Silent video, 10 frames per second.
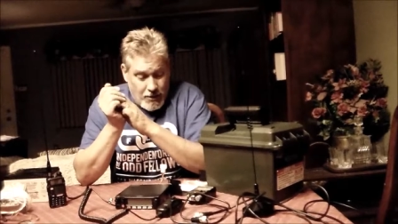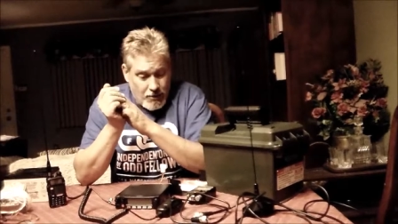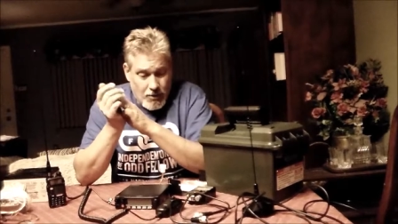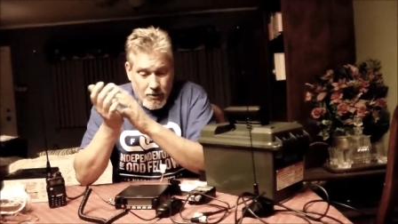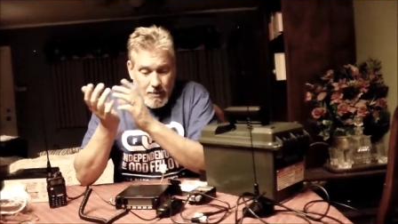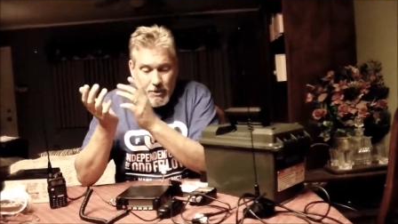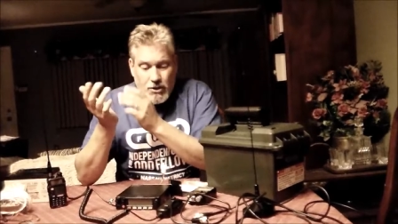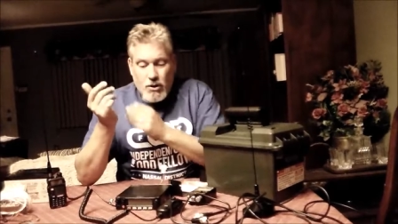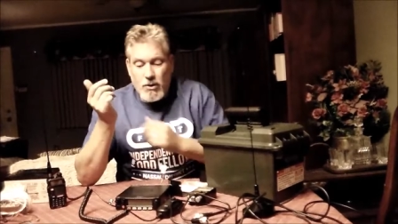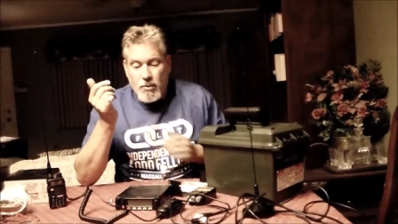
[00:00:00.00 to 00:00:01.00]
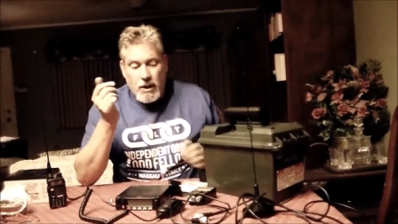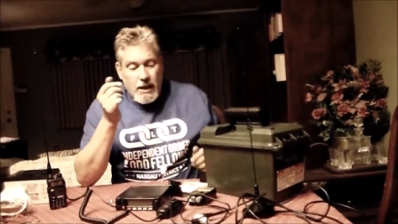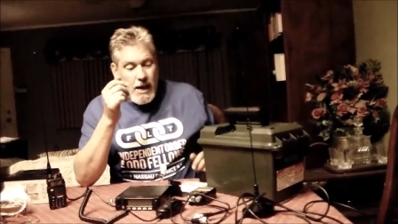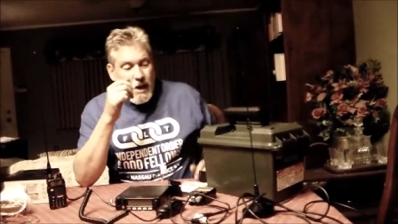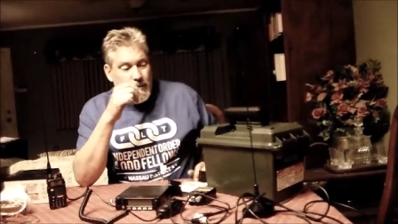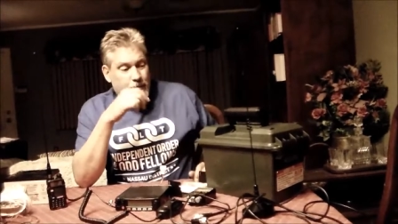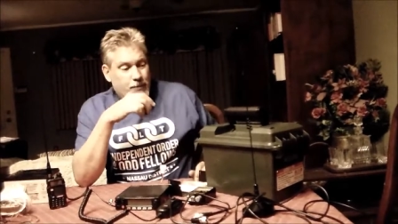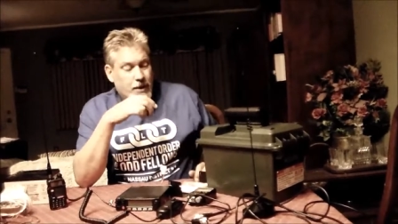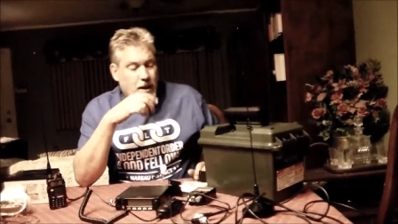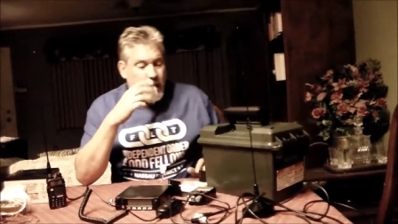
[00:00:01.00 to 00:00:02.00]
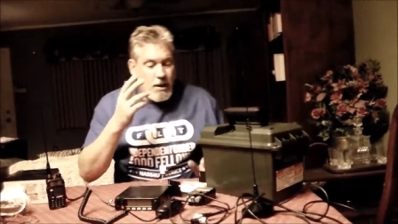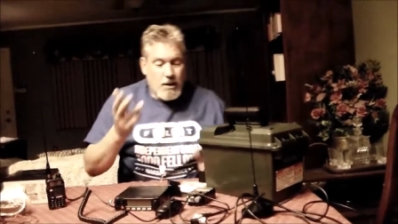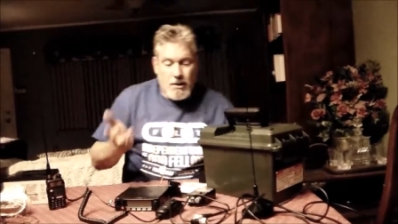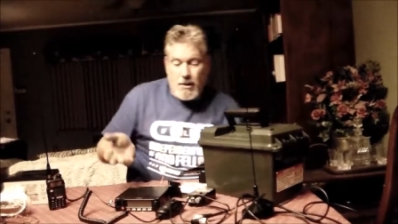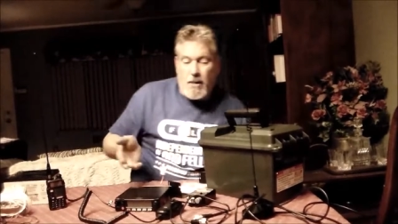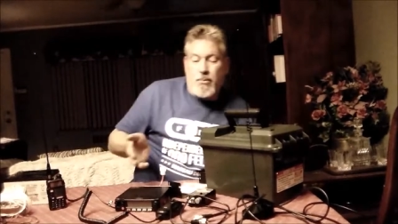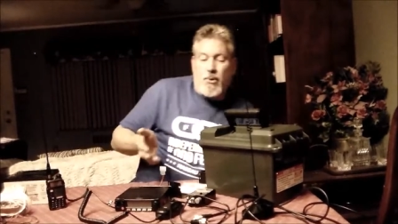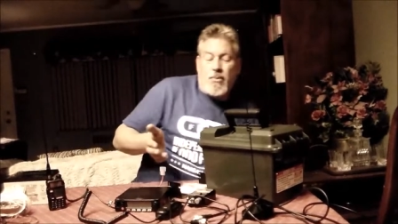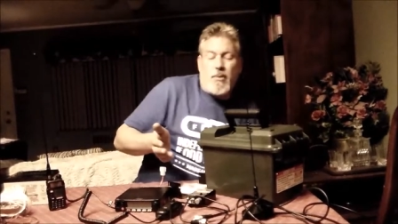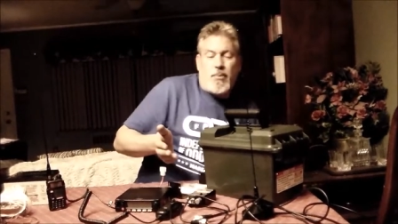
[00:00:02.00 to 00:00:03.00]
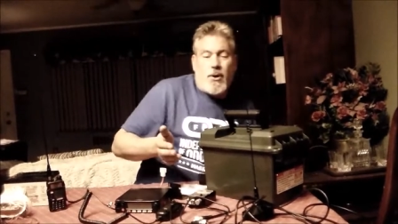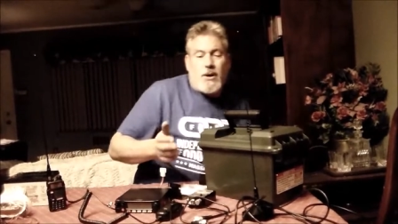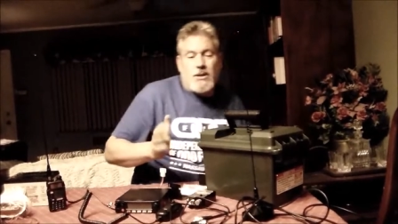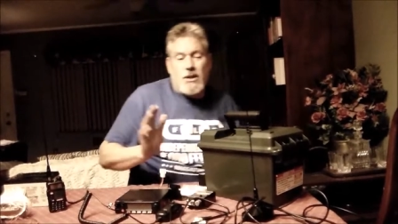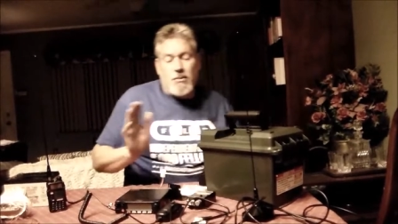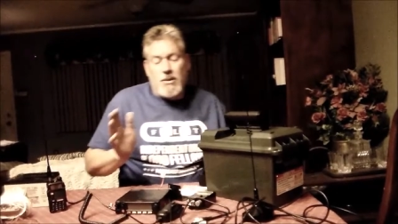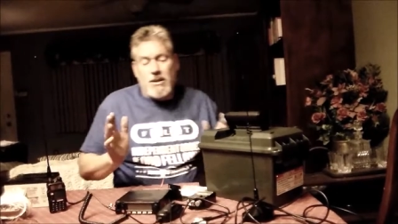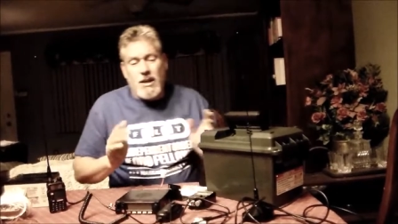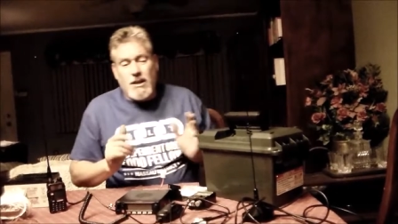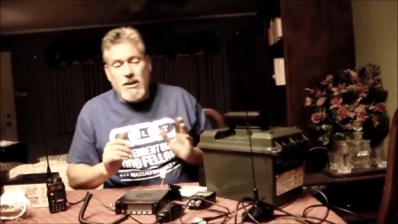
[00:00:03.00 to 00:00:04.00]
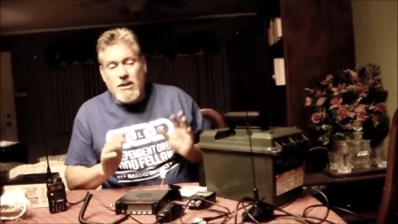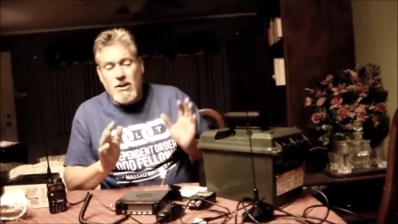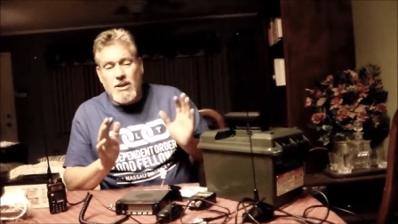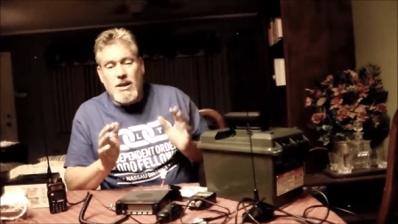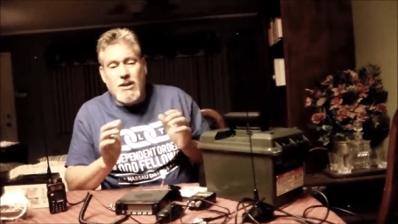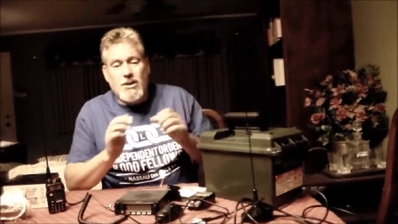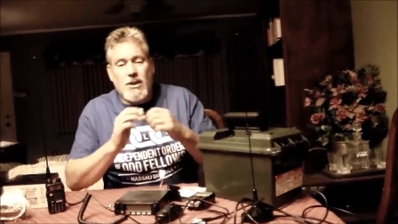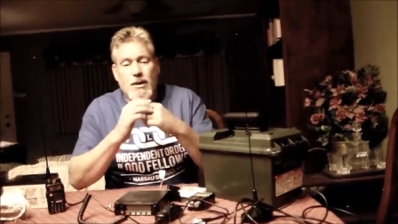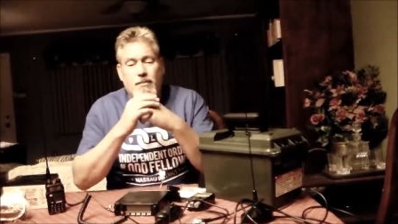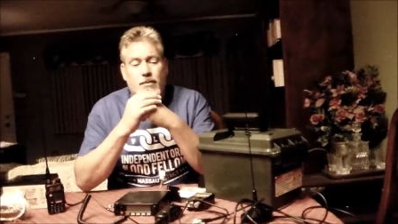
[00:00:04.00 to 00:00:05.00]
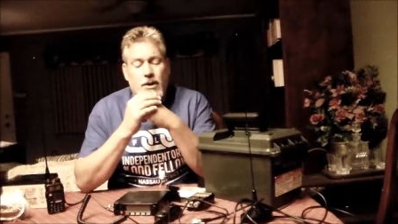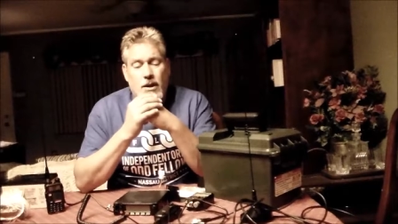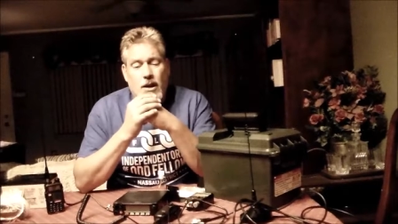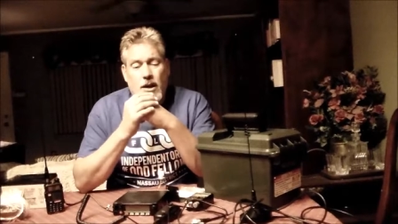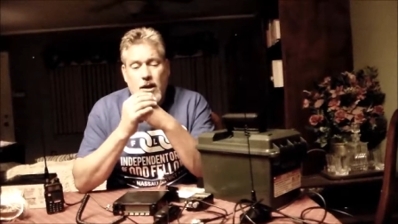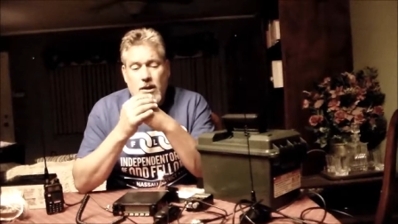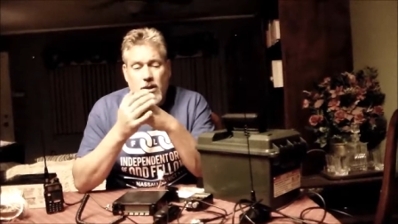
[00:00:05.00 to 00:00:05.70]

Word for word: So let me show you what I got. I, I bought my parts and I'm intending to set this up uh,